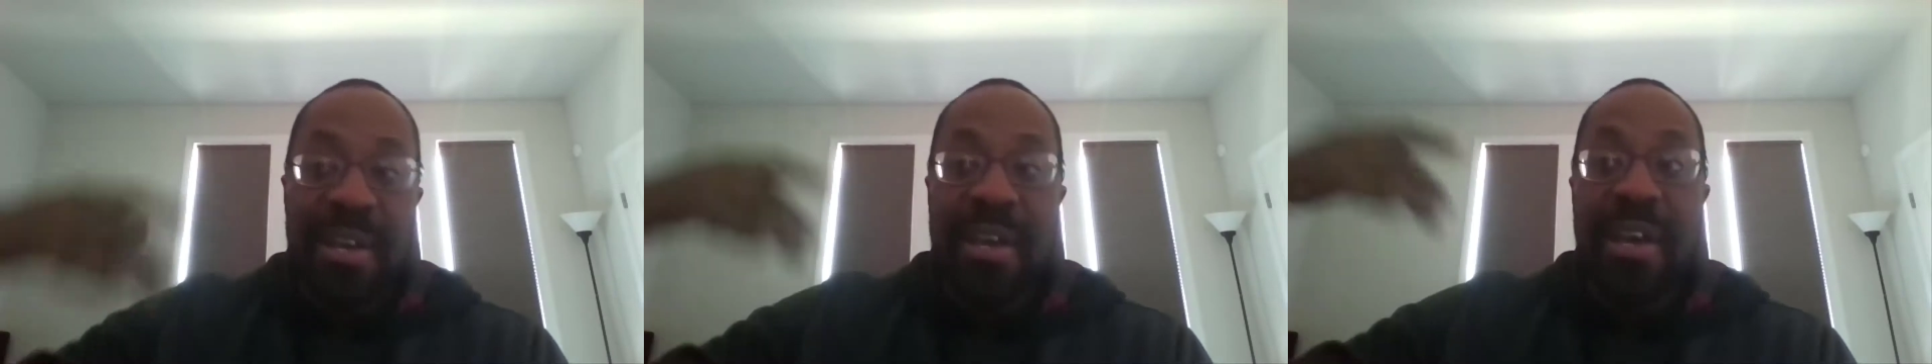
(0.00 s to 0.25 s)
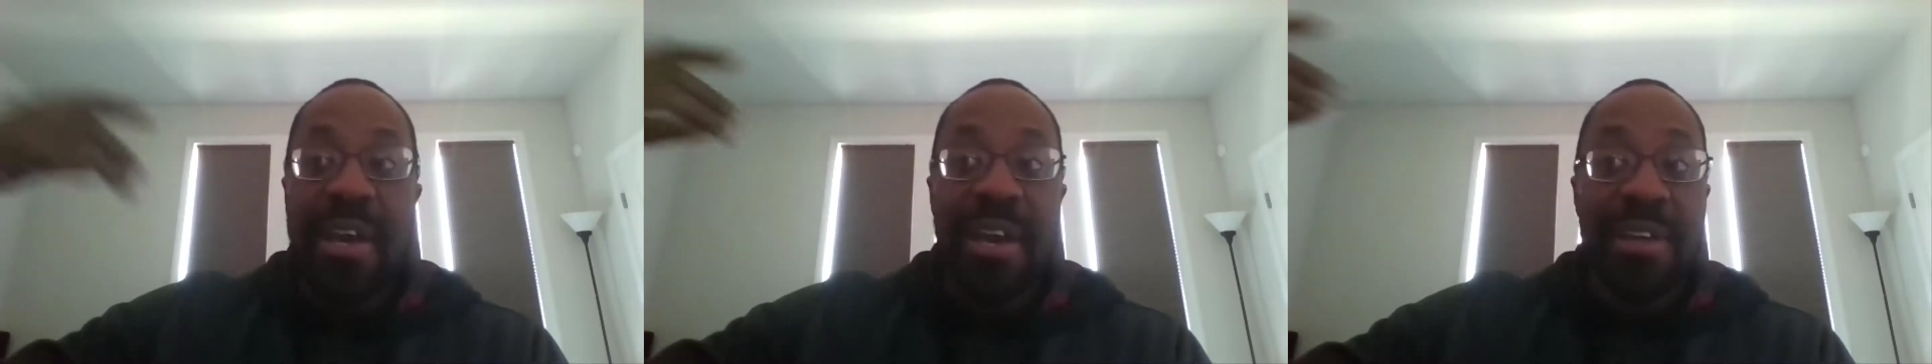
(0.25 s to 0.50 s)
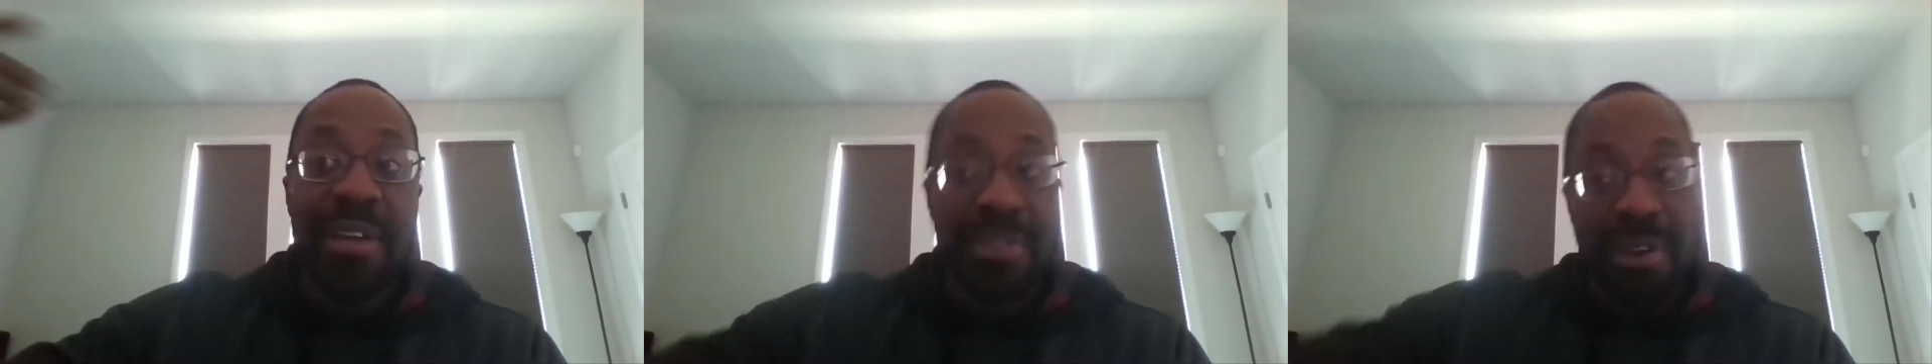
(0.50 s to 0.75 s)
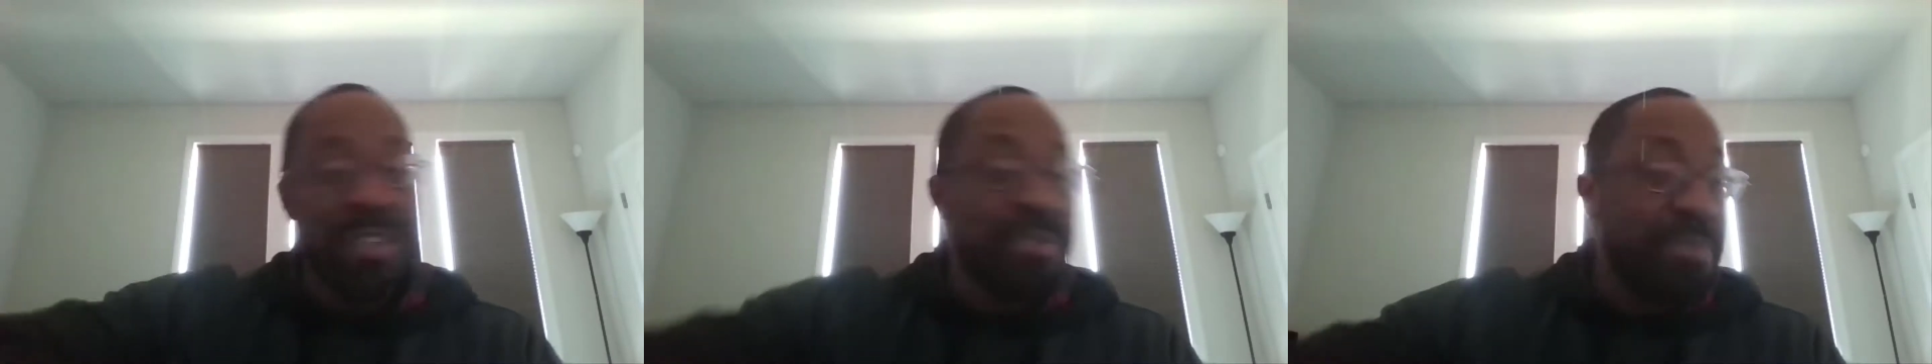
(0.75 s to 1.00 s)
and to their
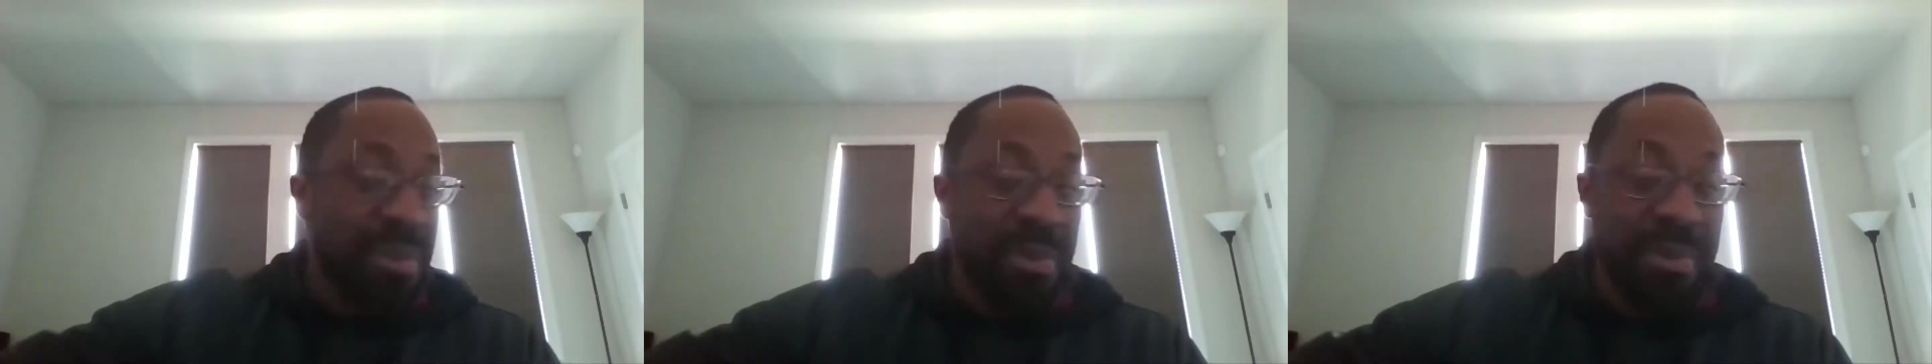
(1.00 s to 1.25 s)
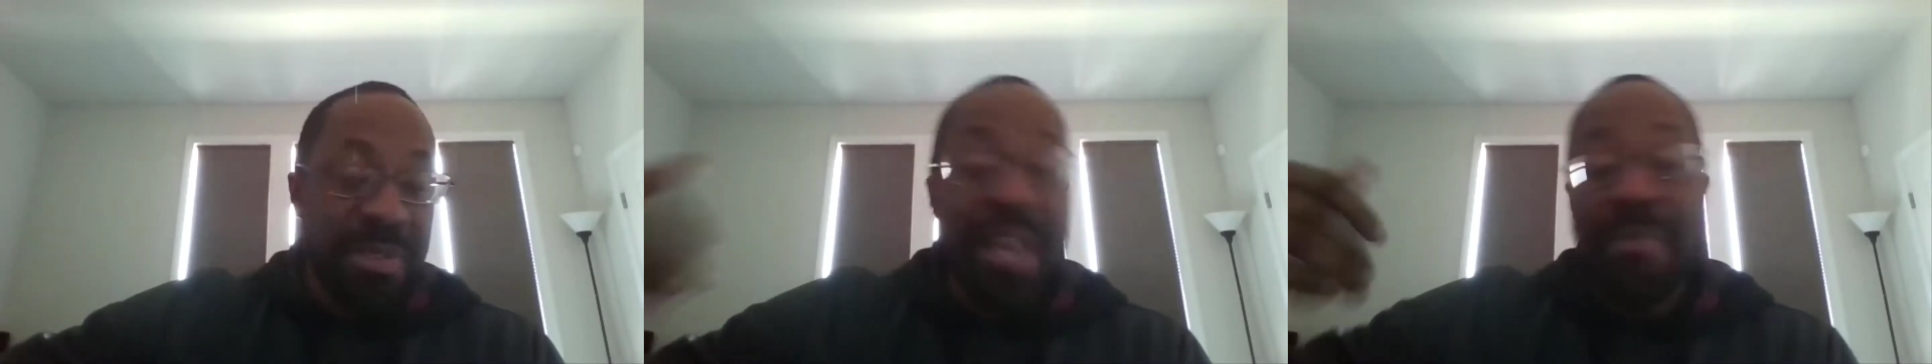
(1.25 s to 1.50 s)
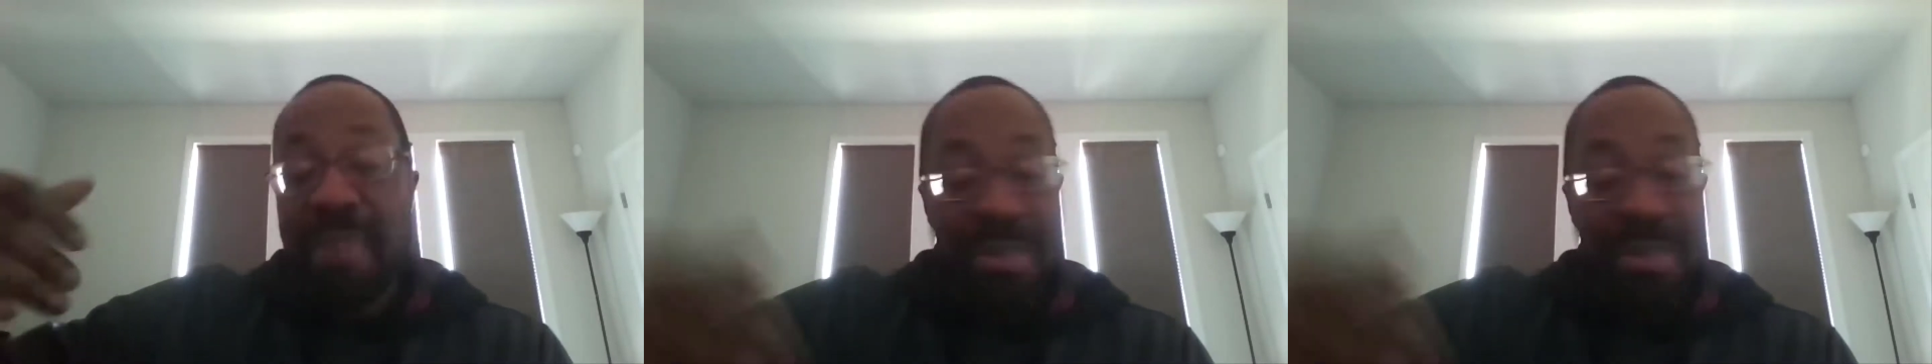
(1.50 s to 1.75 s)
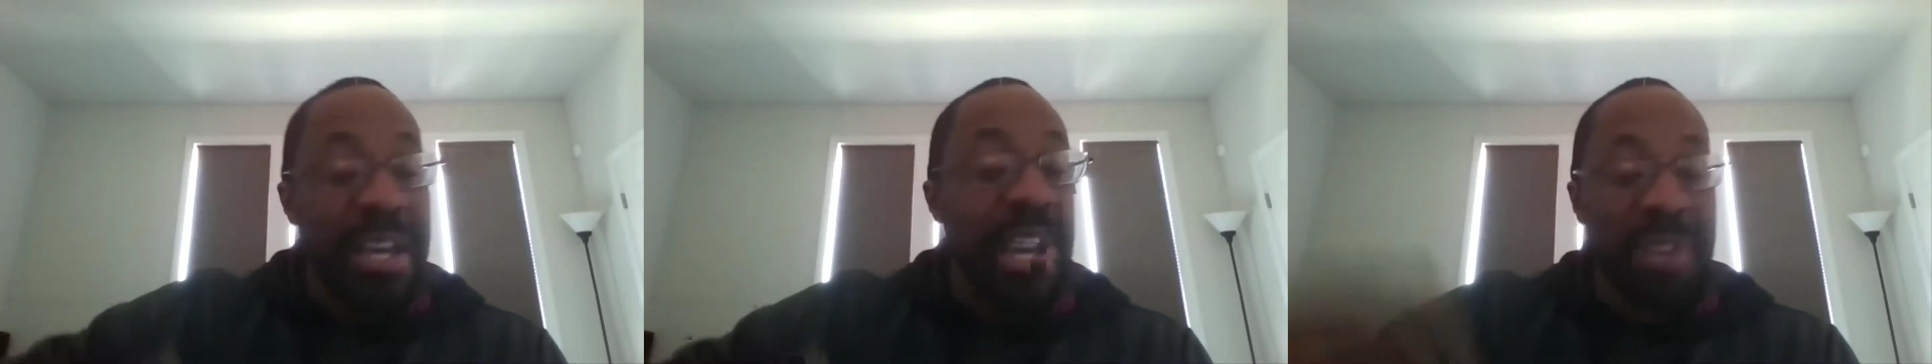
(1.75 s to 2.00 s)
hospitals, and maybe
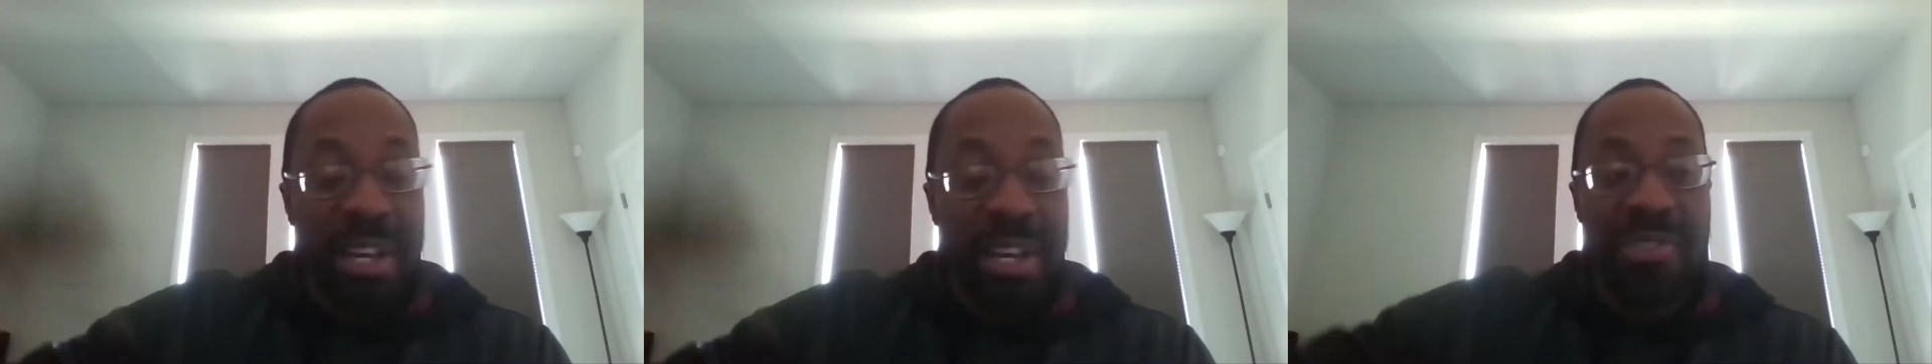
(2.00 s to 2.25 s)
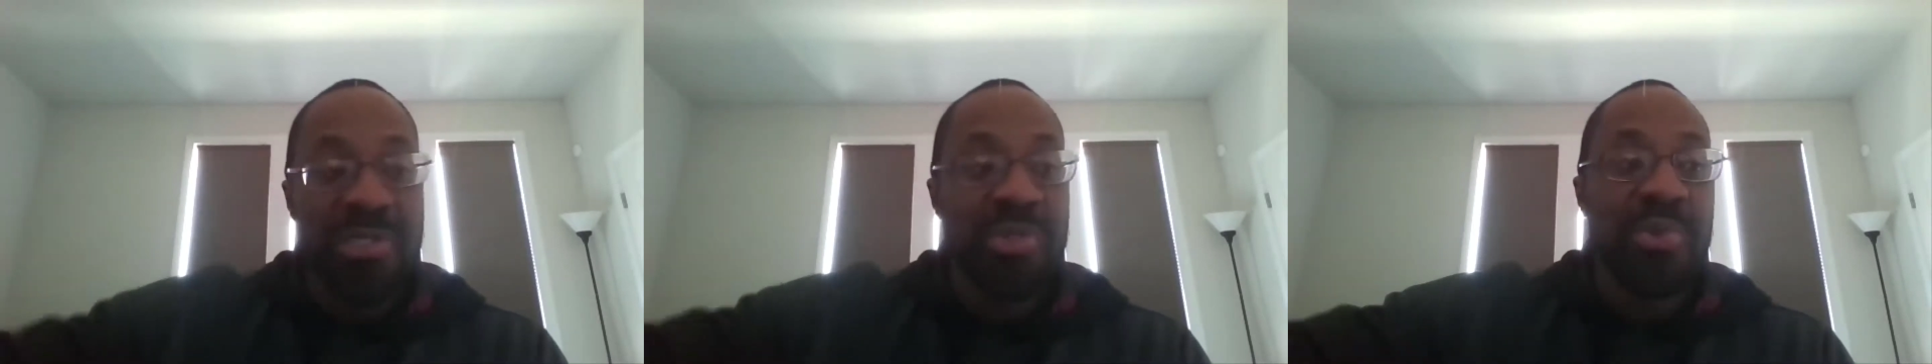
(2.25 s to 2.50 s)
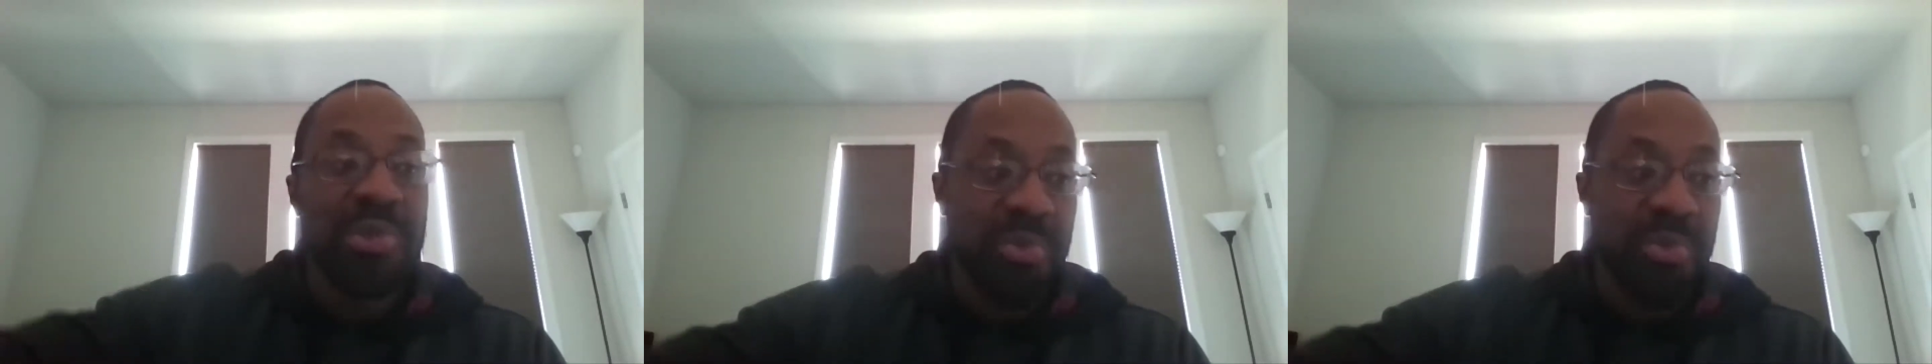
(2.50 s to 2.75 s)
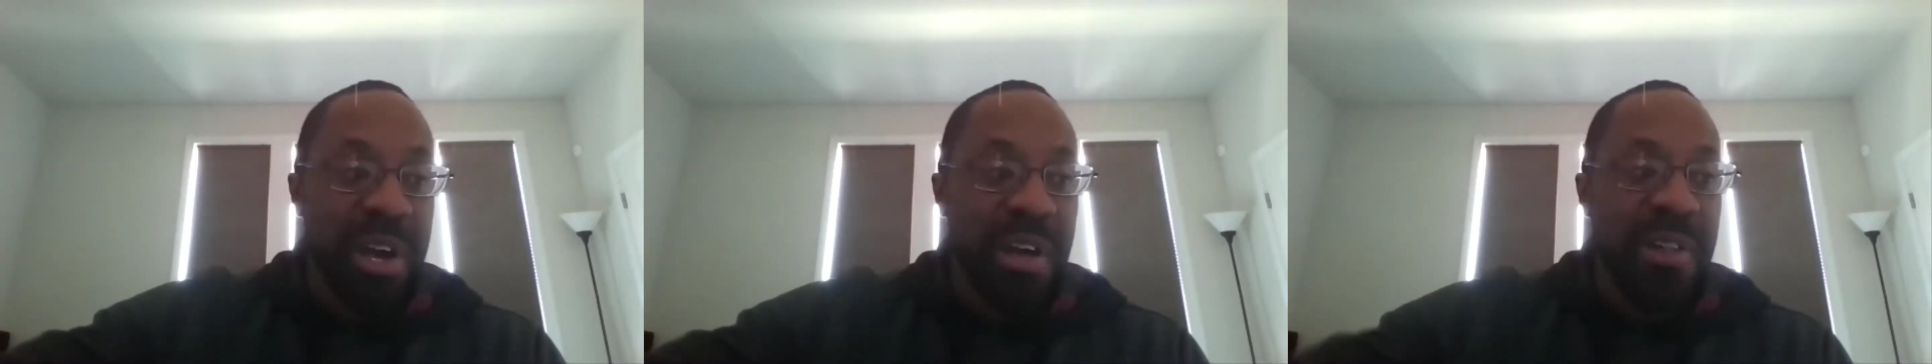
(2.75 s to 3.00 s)
taking their kids to school as
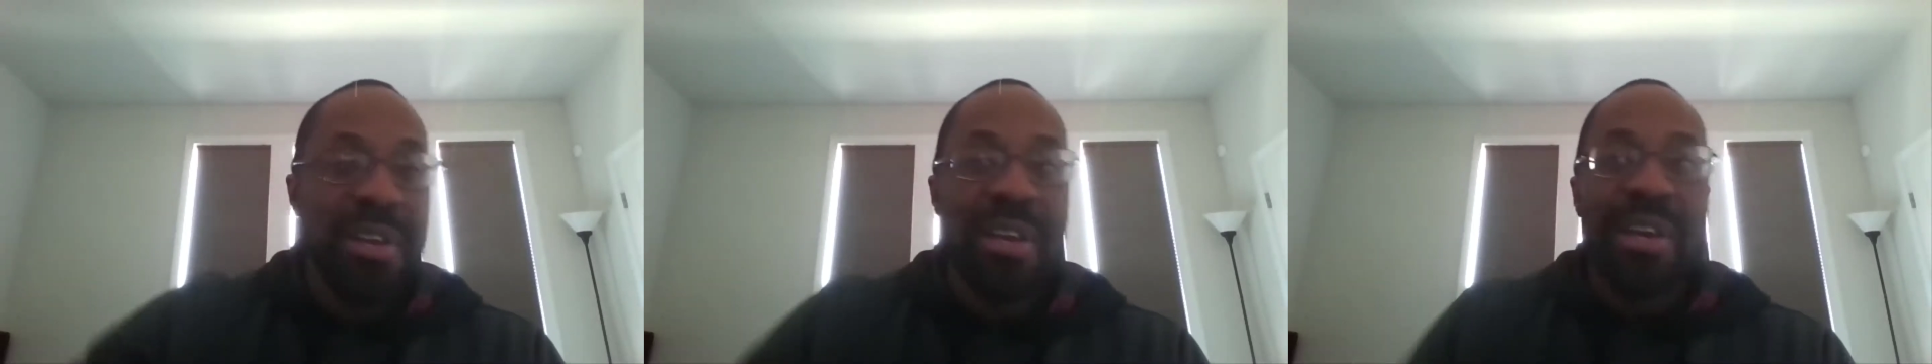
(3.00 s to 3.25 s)
well.